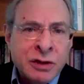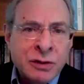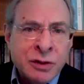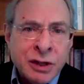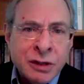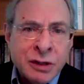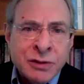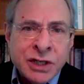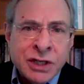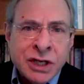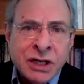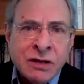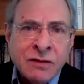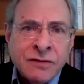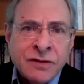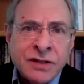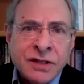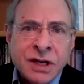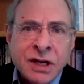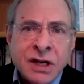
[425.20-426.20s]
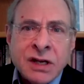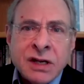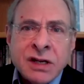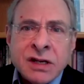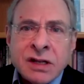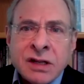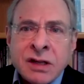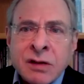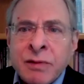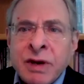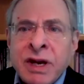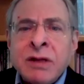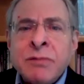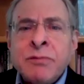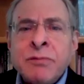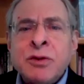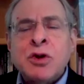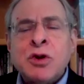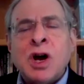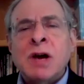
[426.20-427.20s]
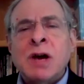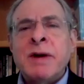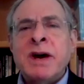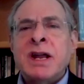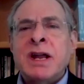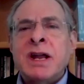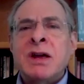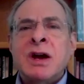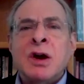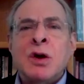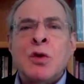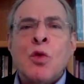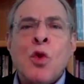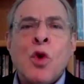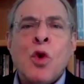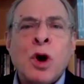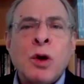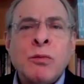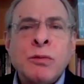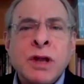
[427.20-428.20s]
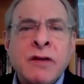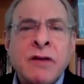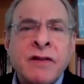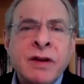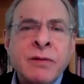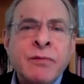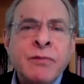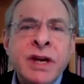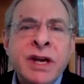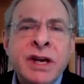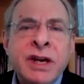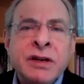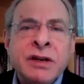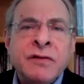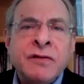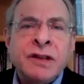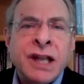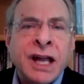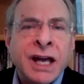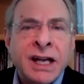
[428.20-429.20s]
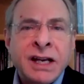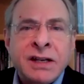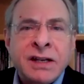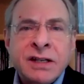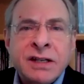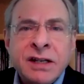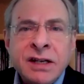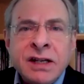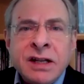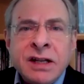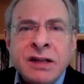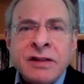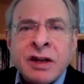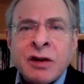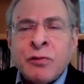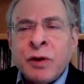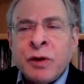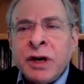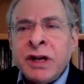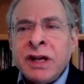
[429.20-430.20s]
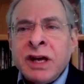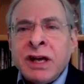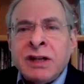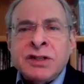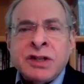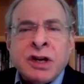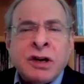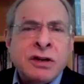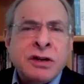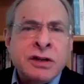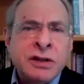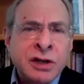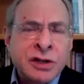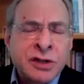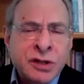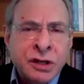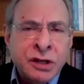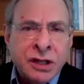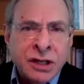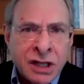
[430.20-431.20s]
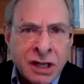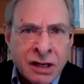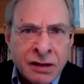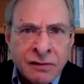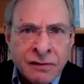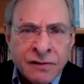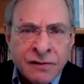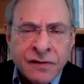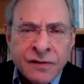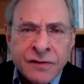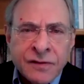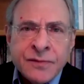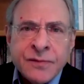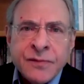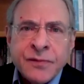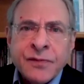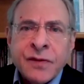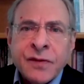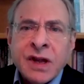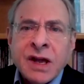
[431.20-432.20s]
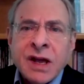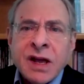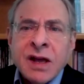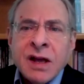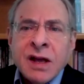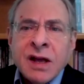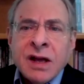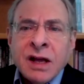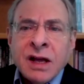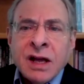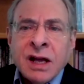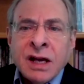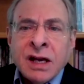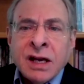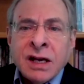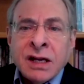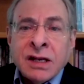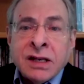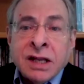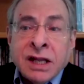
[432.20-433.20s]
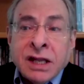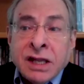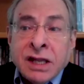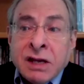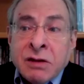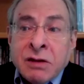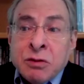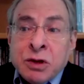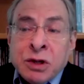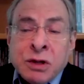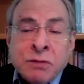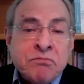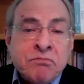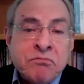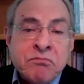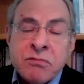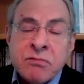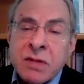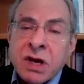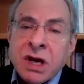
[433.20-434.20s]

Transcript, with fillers: than themselves. Many of them talk about a, a warm, loving being of light that radiates unconditional love. And then they will